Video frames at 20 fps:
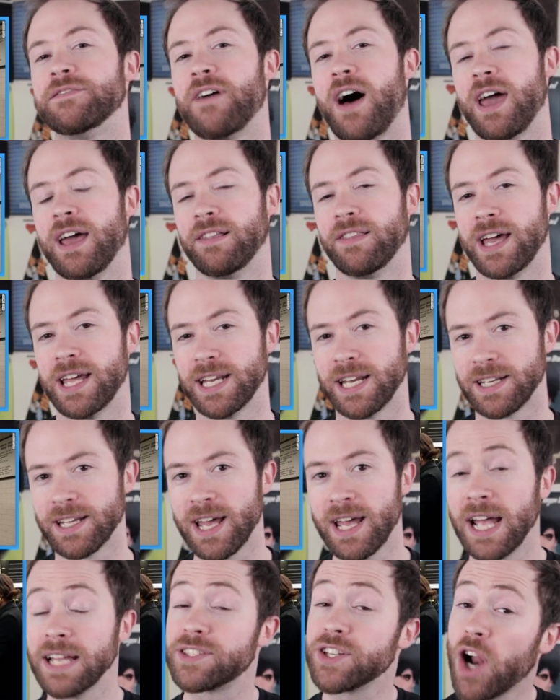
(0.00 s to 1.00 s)
violated.
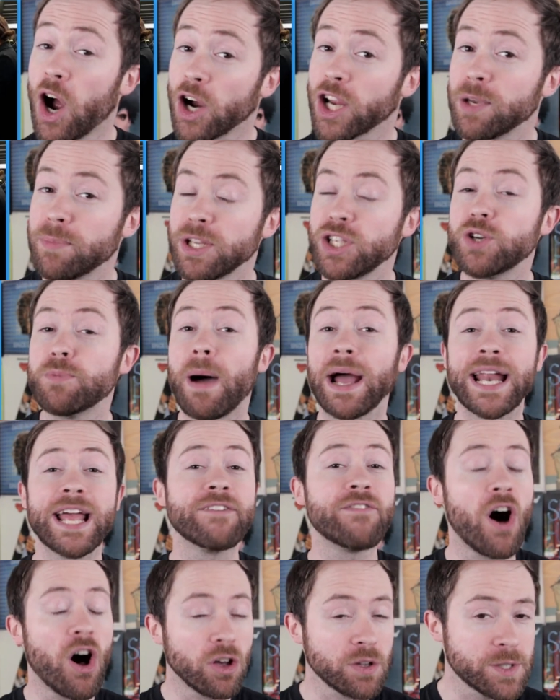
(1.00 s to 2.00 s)
It's an argument you might
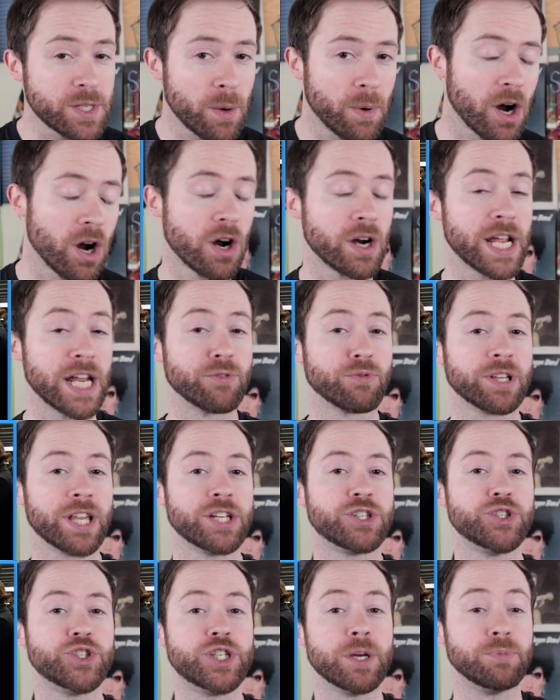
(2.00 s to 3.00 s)
have also heard in
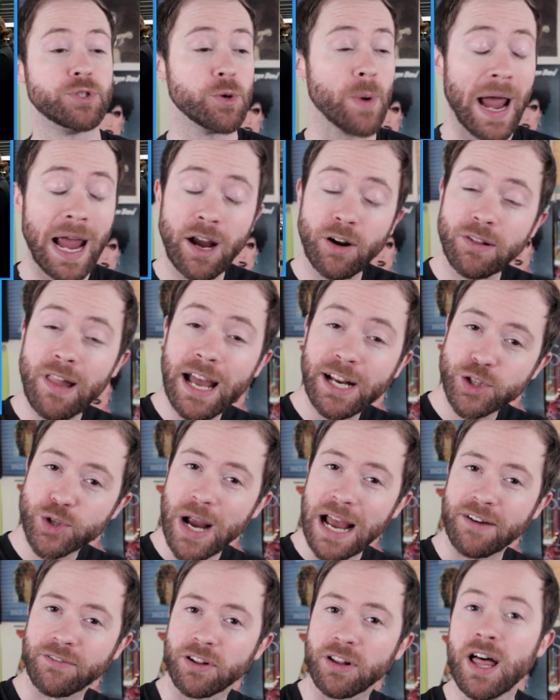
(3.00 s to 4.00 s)
relationship to airline
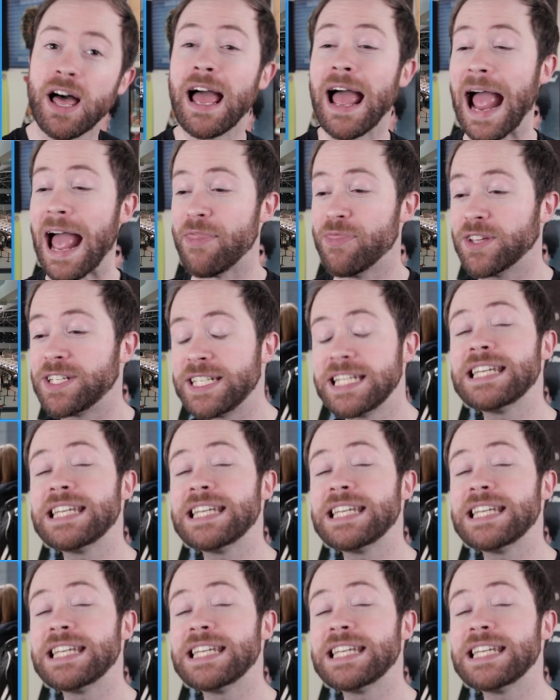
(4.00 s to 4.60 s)
travel and the